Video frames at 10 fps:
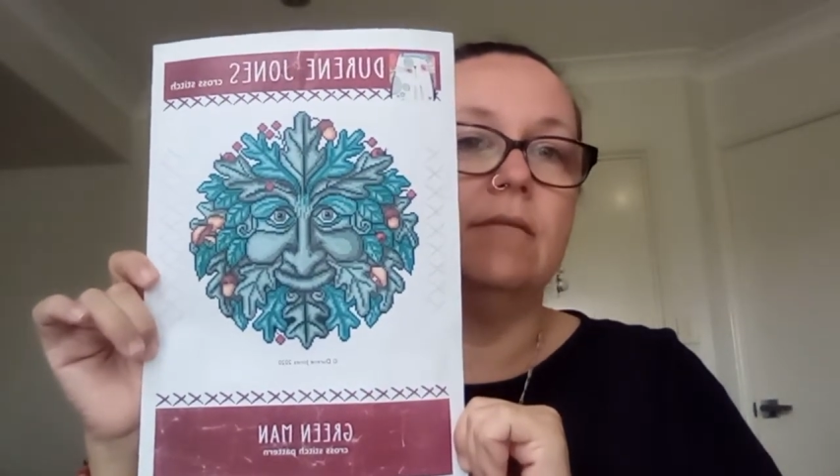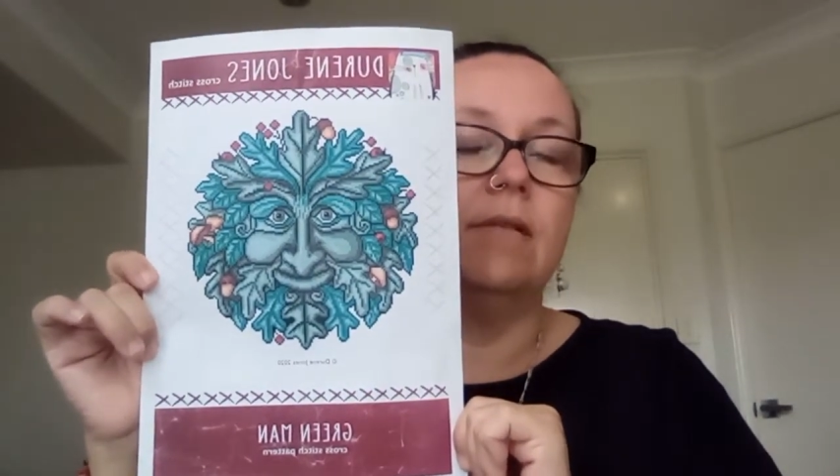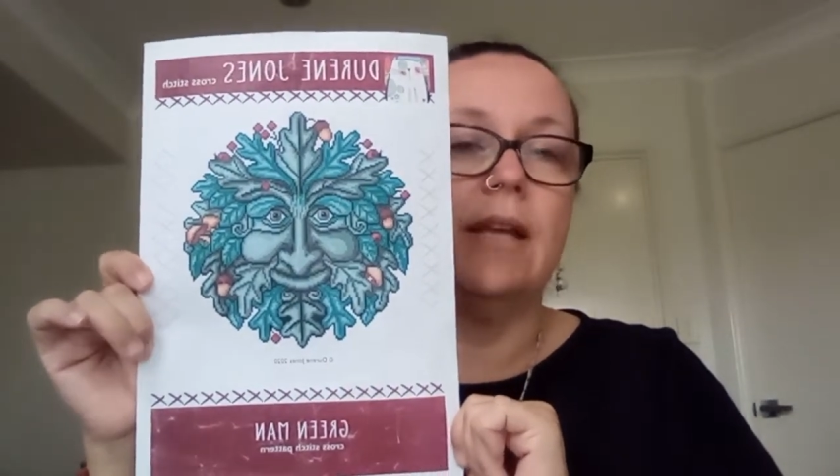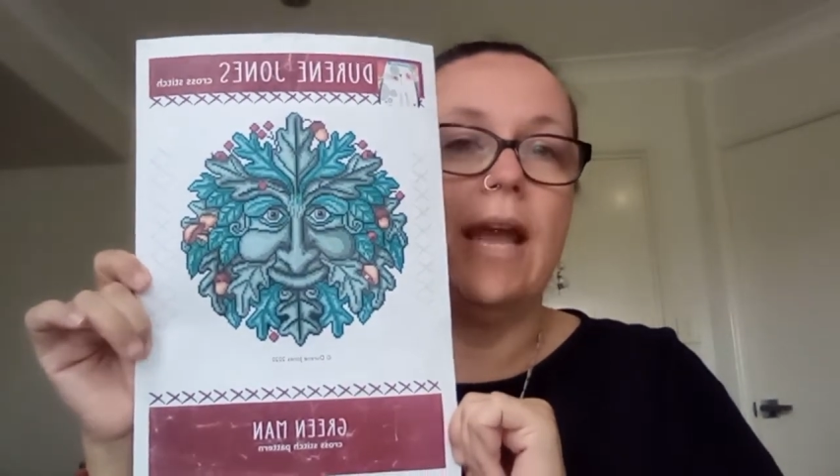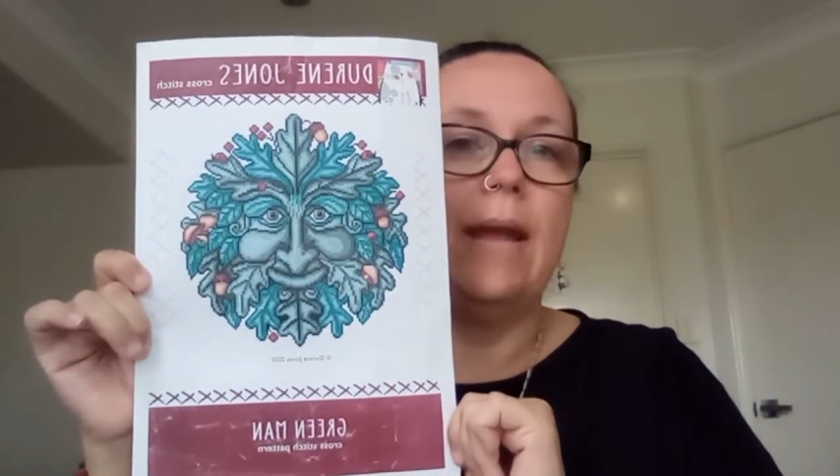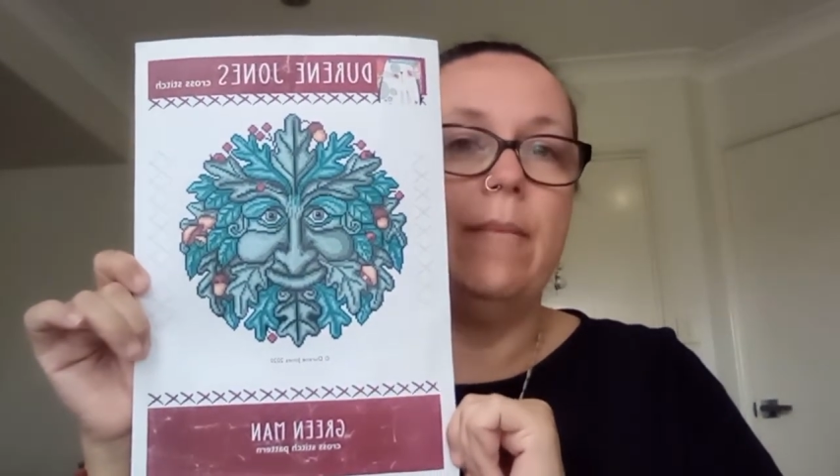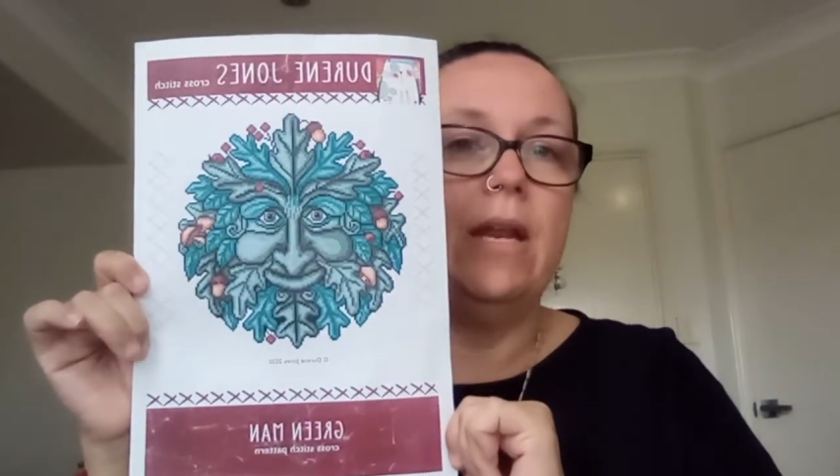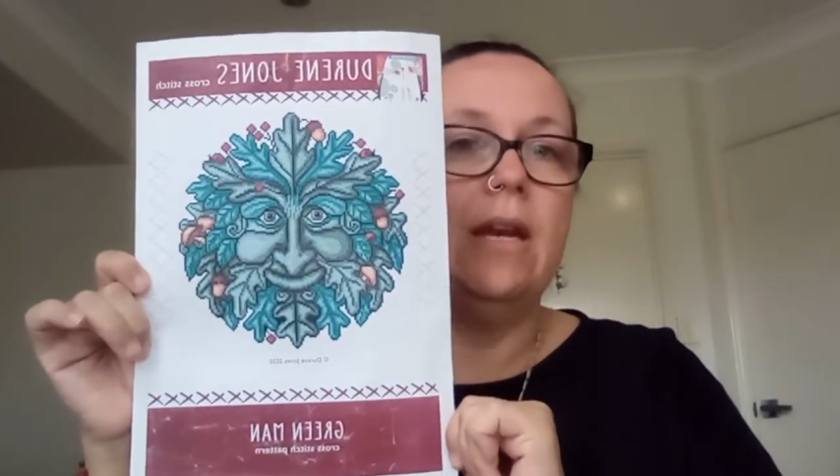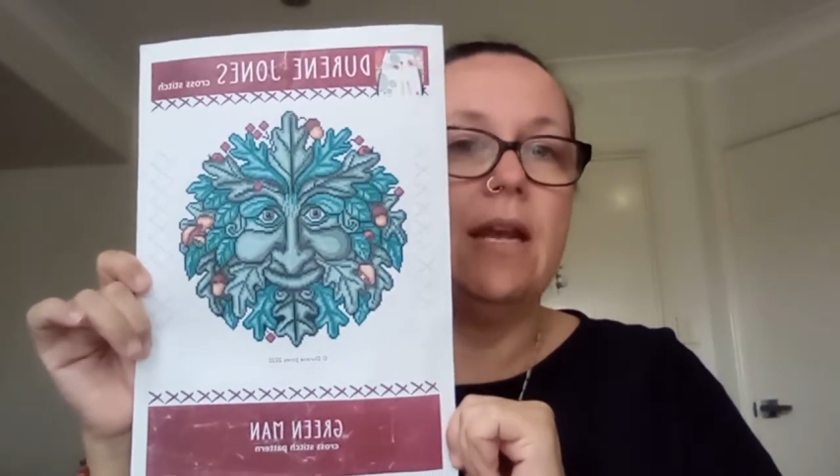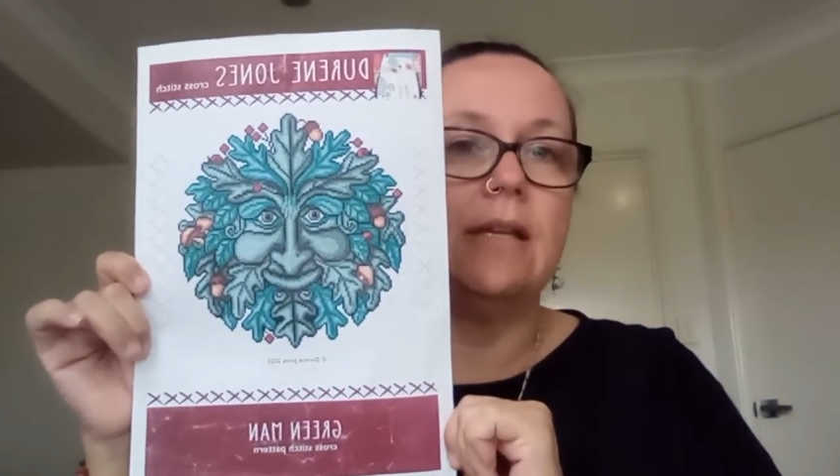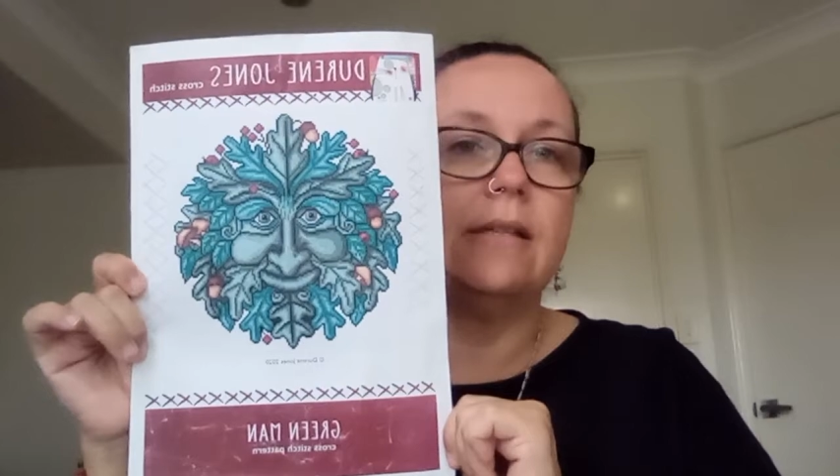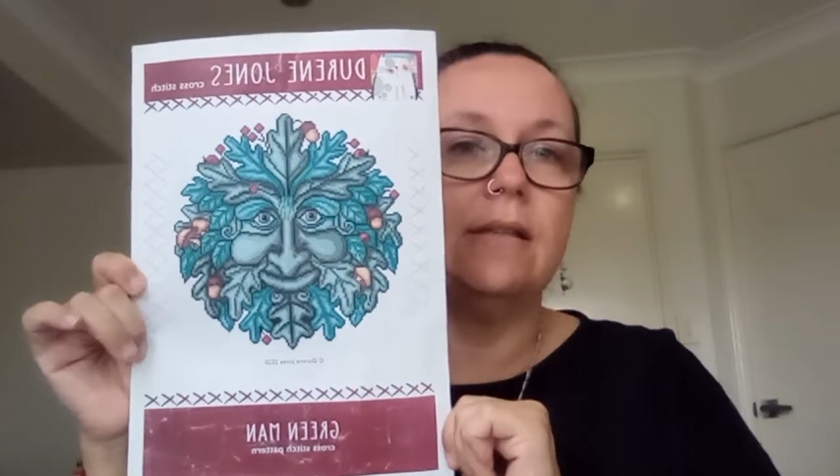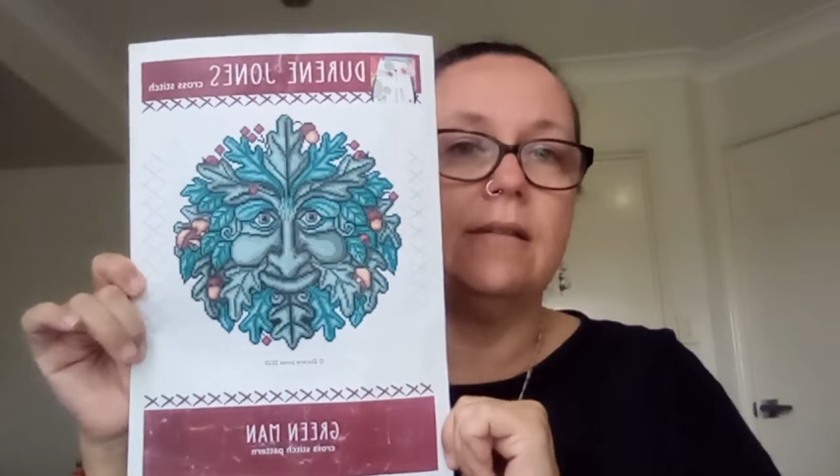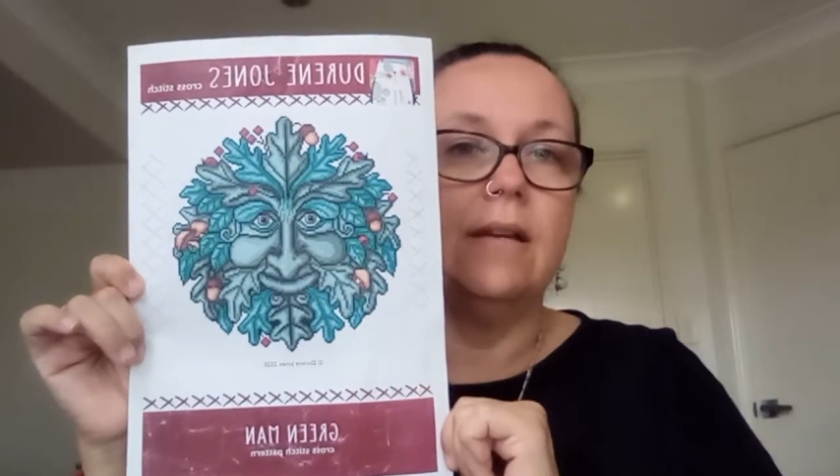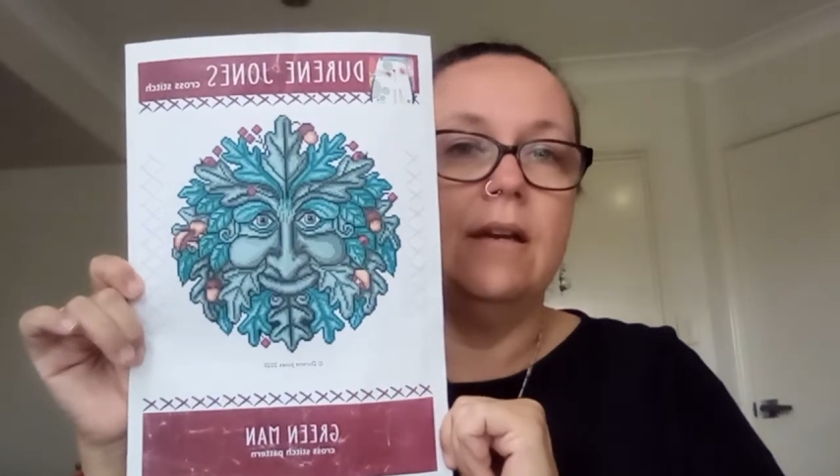came in
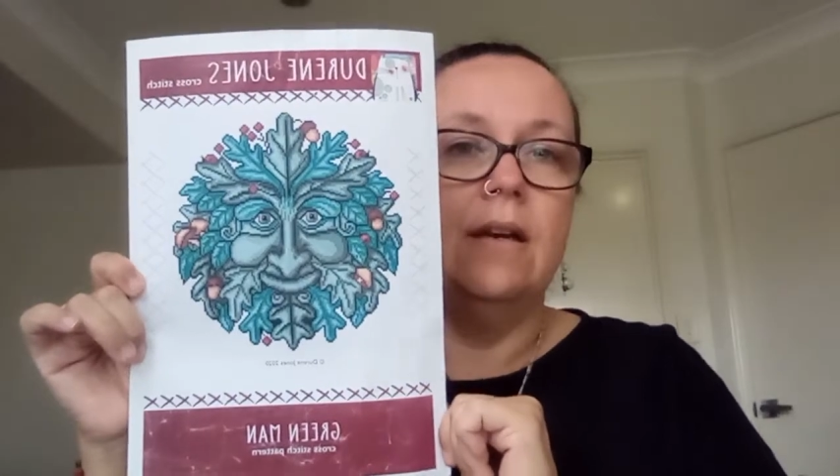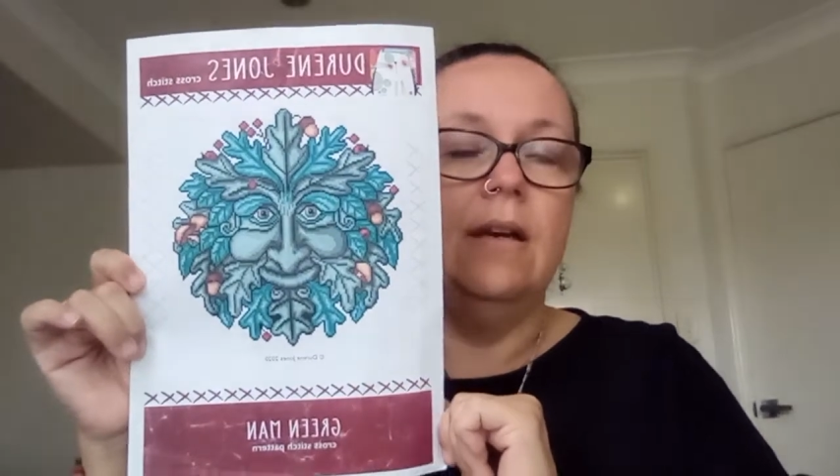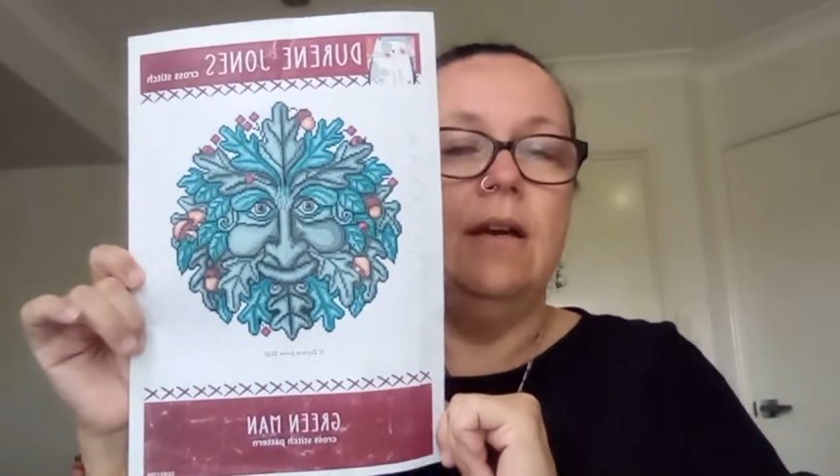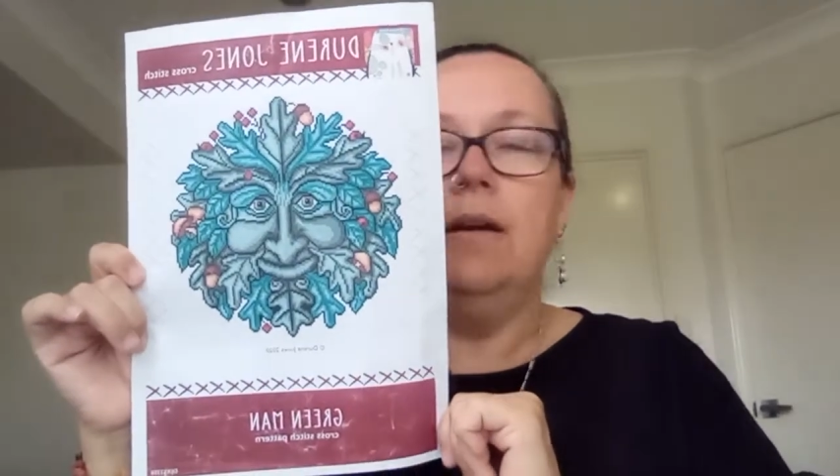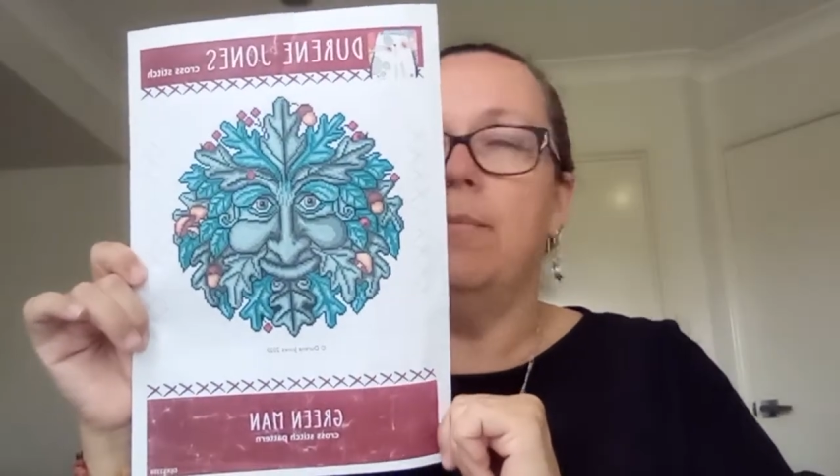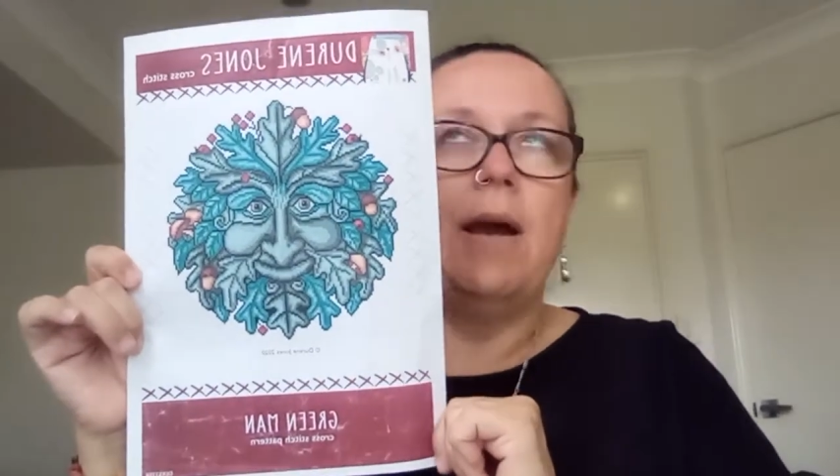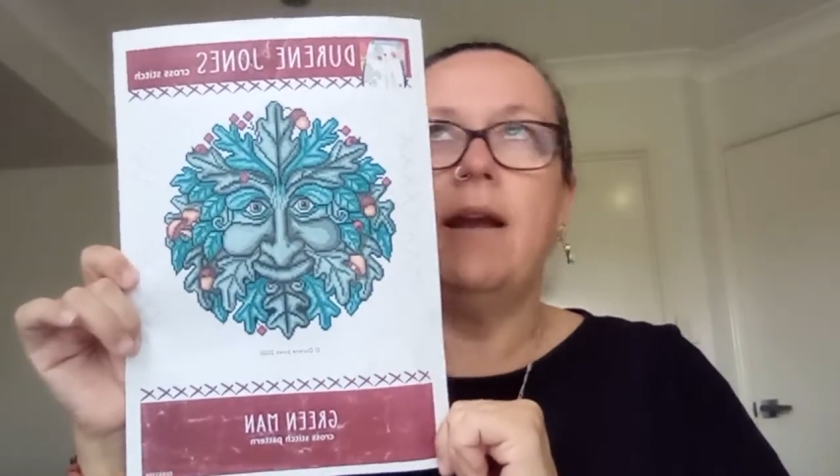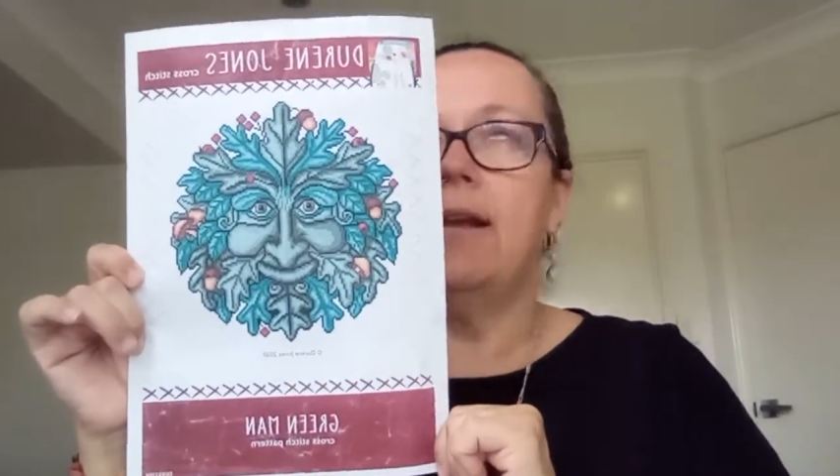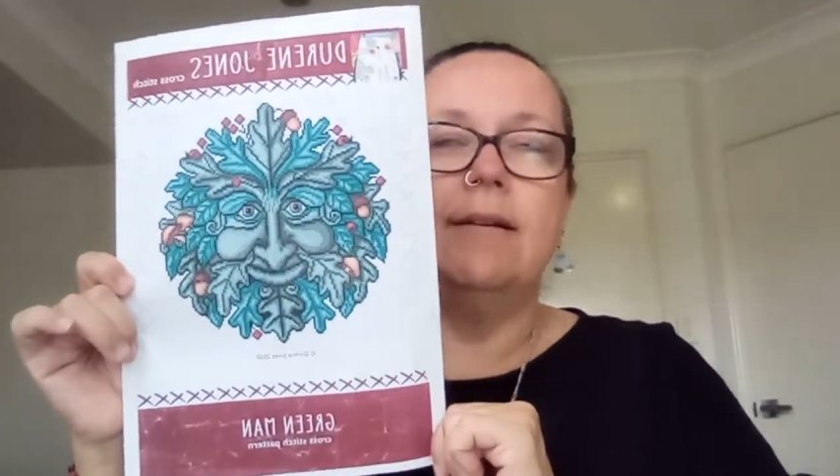as my